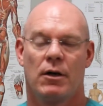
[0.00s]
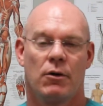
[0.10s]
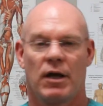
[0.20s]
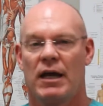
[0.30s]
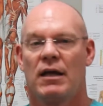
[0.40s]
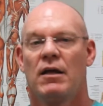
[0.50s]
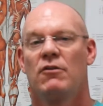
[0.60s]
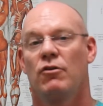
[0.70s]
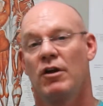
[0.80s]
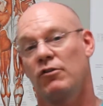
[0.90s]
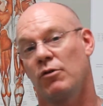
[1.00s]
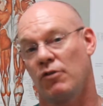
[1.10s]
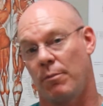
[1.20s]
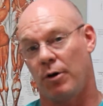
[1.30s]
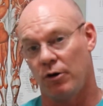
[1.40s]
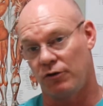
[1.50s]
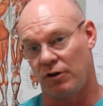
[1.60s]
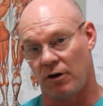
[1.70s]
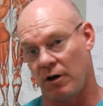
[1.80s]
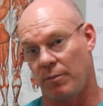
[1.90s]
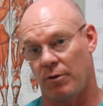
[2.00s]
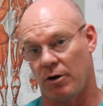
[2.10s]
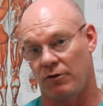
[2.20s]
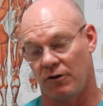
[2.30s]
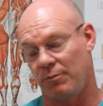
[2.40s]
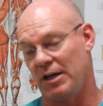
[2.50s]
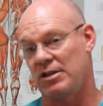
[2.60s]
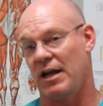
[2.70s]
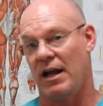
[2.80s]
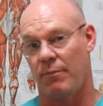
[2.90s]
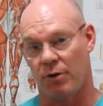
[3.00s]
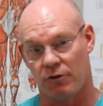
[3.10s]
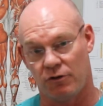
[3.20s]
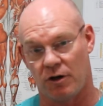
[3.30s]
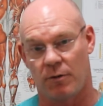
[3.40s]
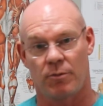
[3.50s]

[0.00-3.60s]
Okay, so this was a posterior approach. This patient had a posterior